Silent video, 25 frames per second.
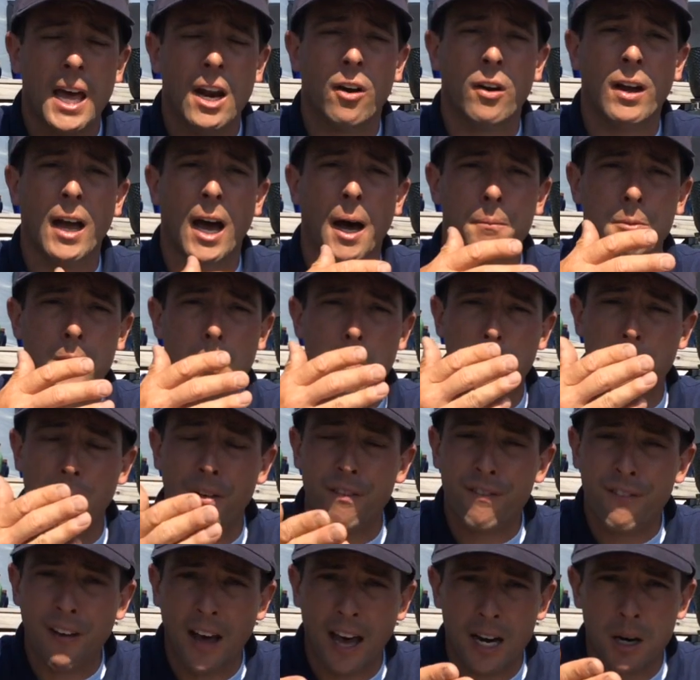It'll help to
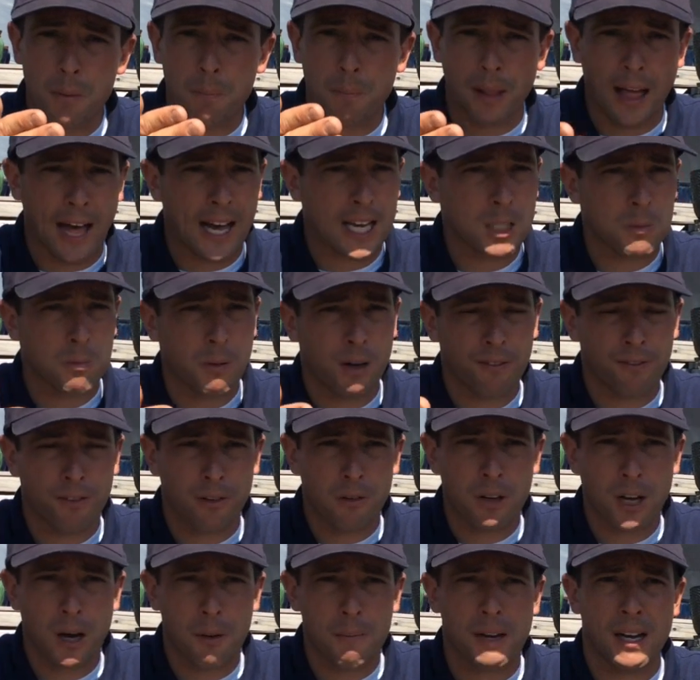prevent black spot
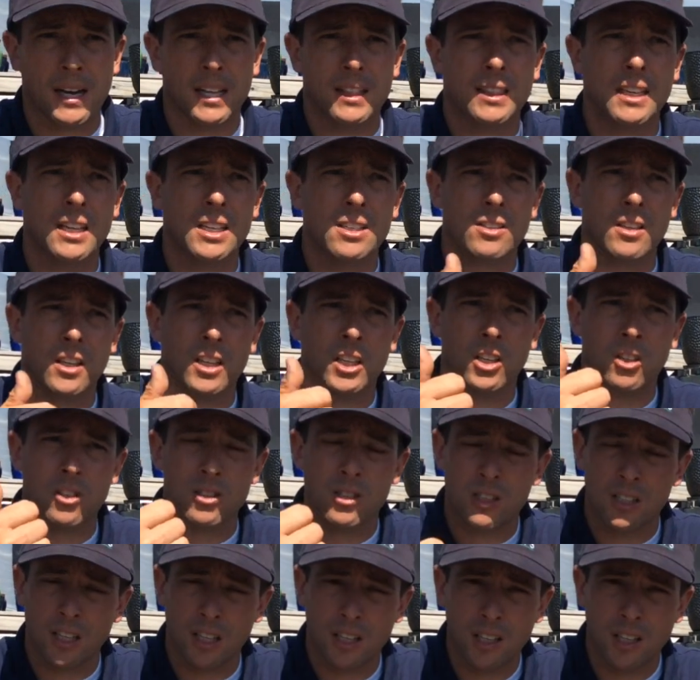from coming on things like
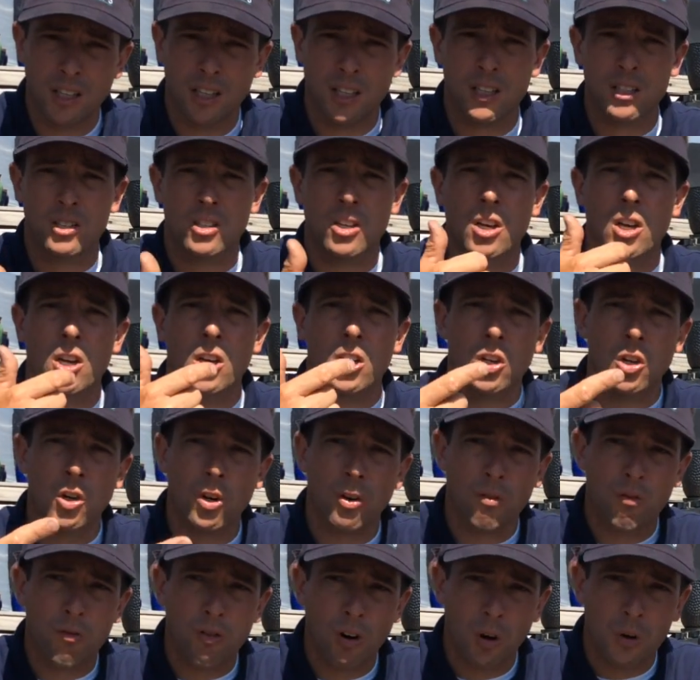your zinnias,
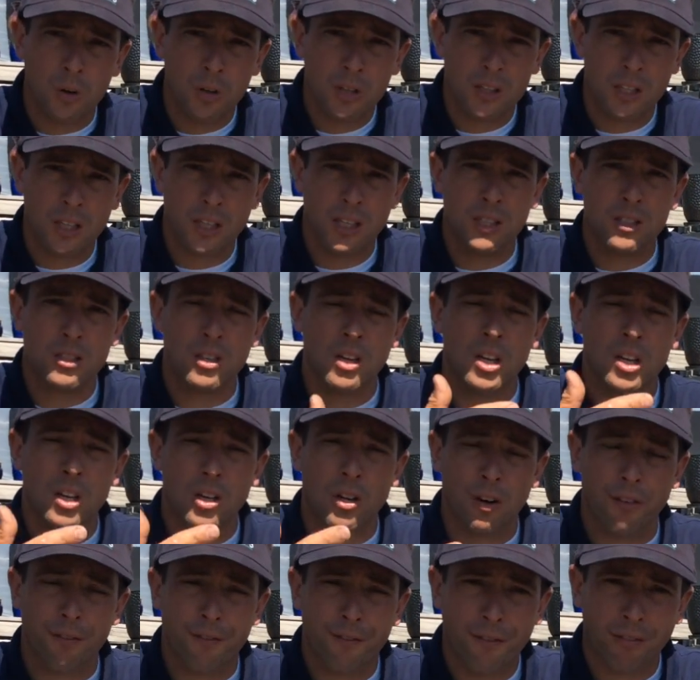your roses,
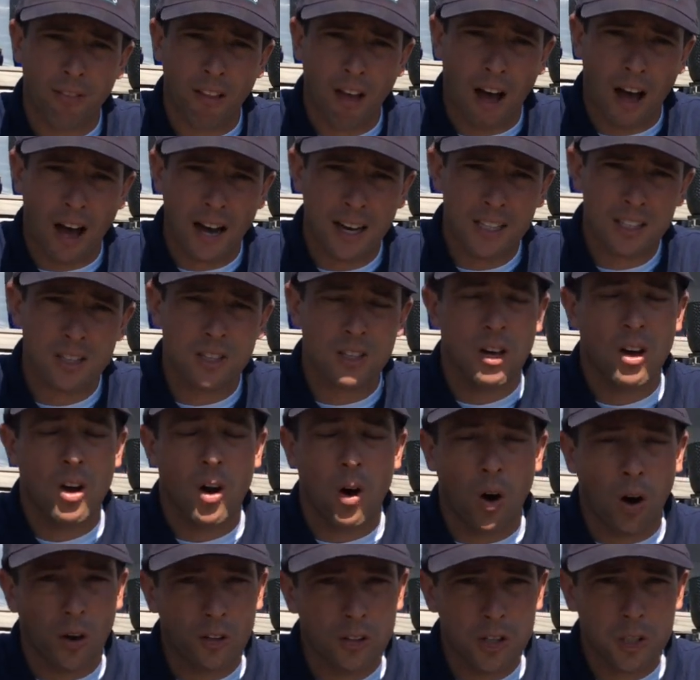your phlox,
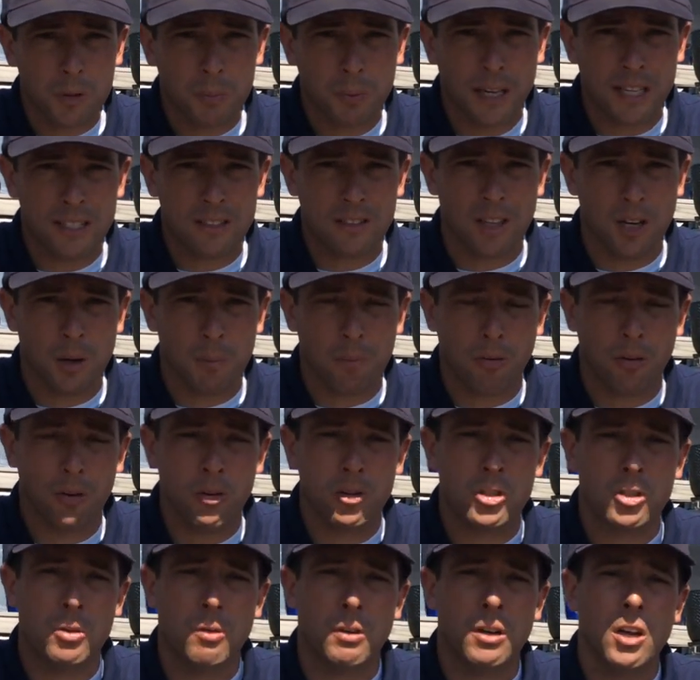all those plants that are
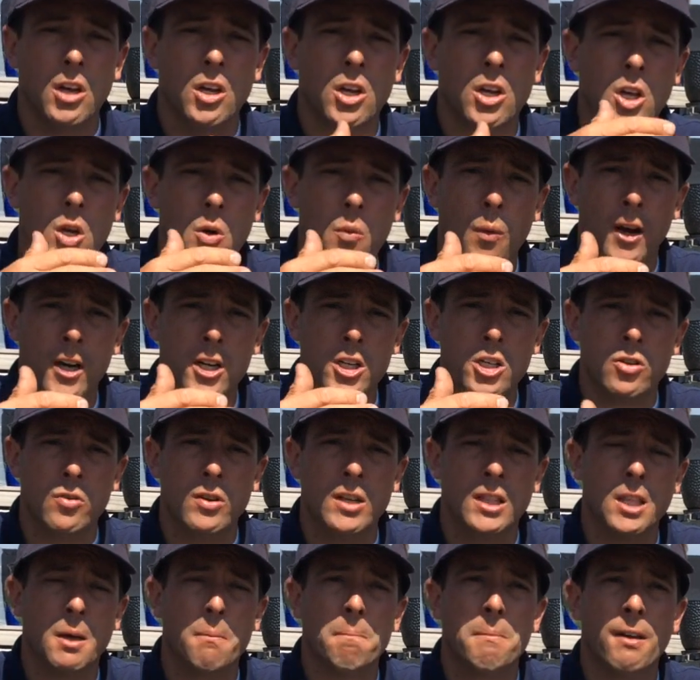prone to it. You want to
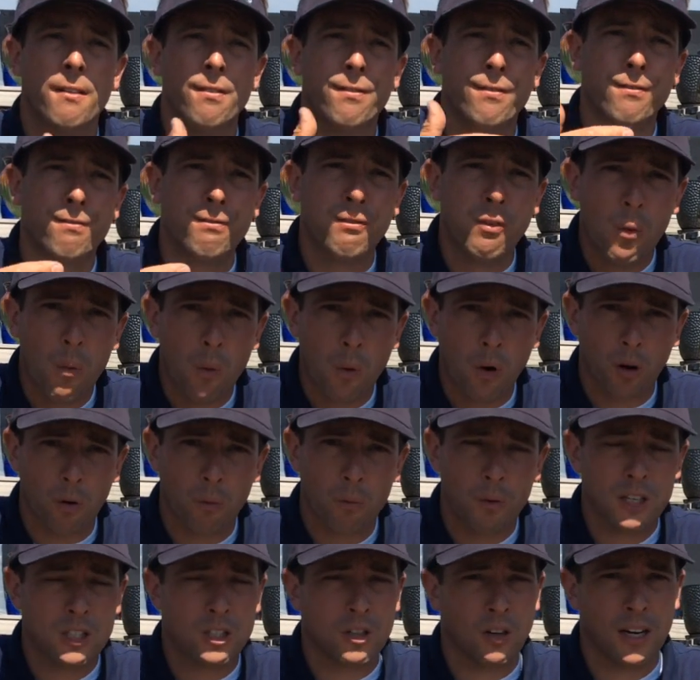treat them before
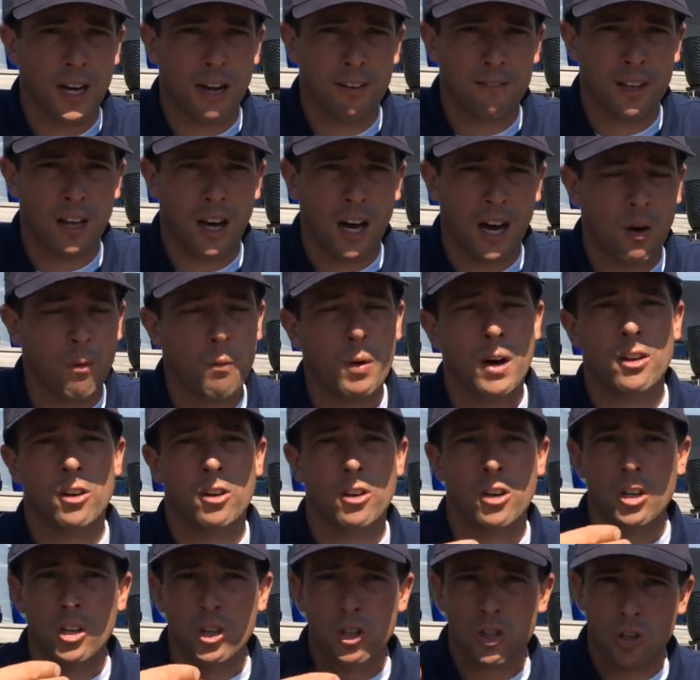we start having the hot
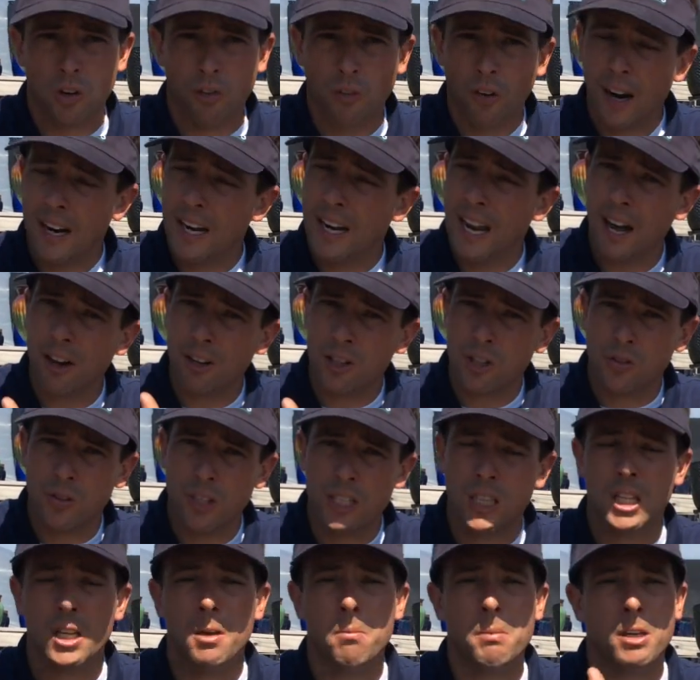weather. So right now,
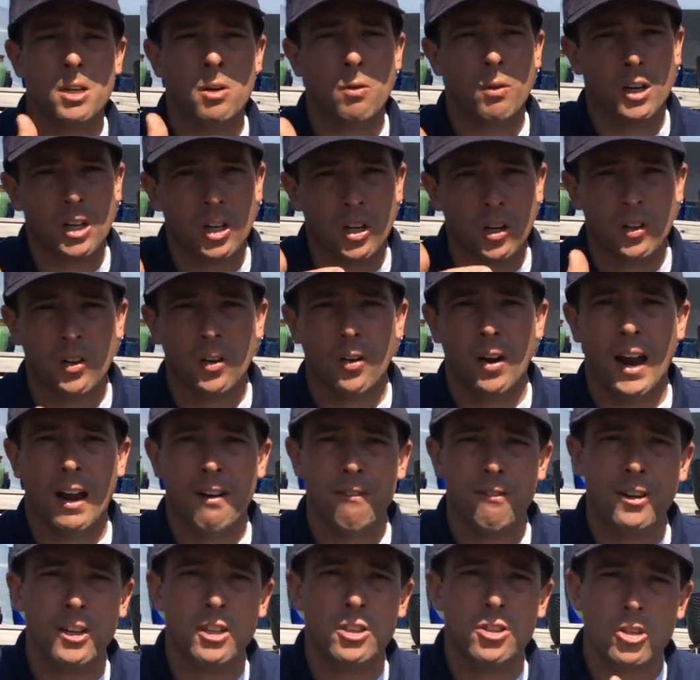treat them, and you want to go there
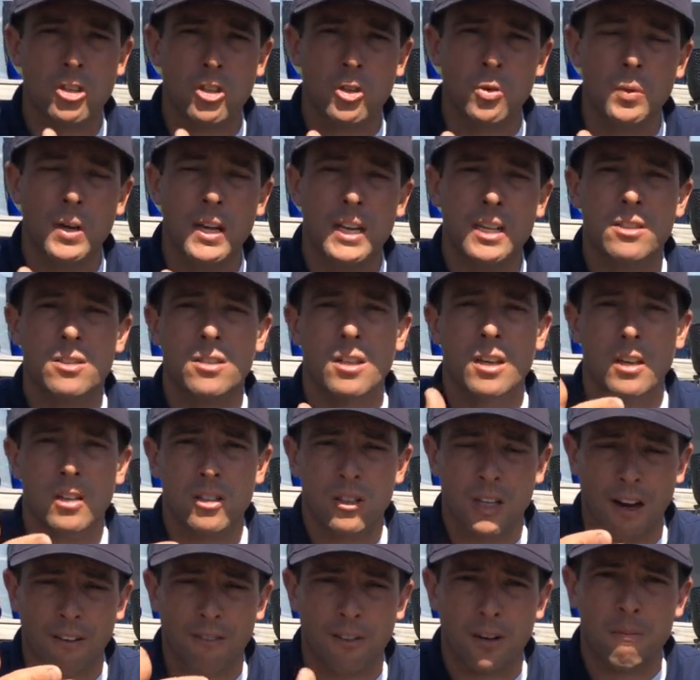every 2 weeks
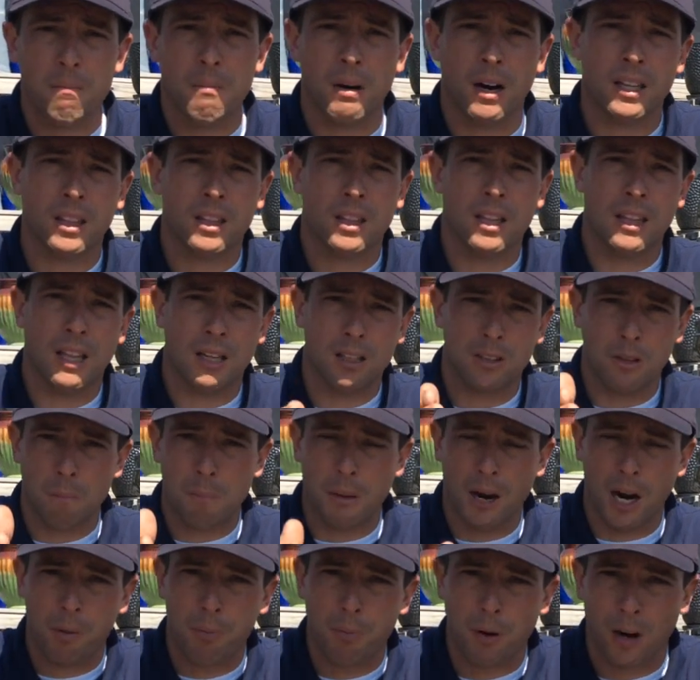to every month. And that the
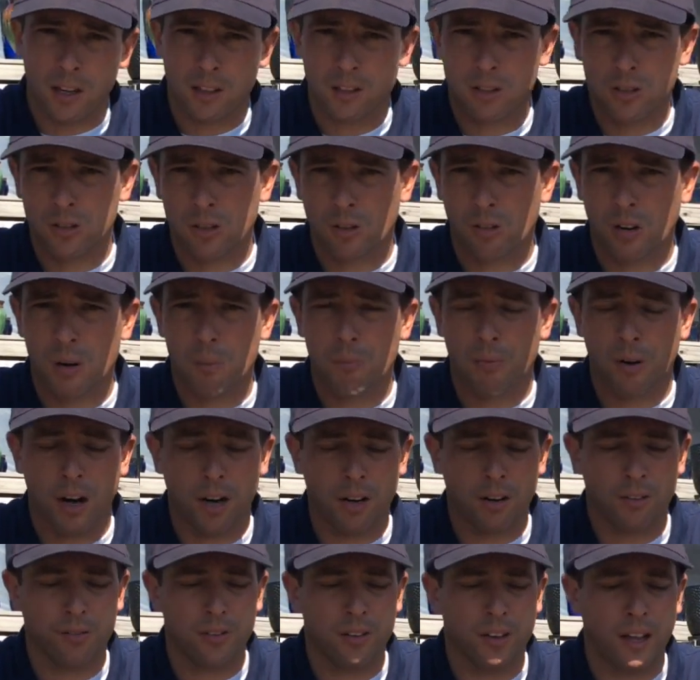Bayer product is a great
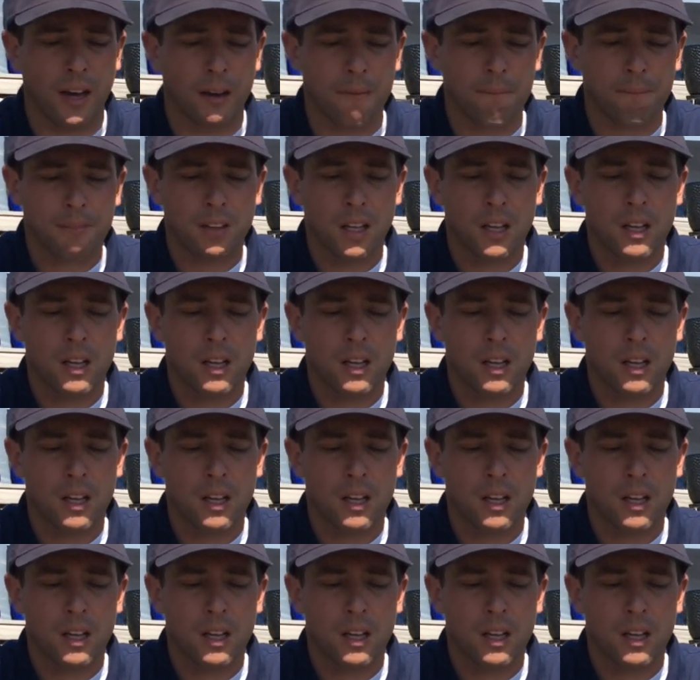product for that.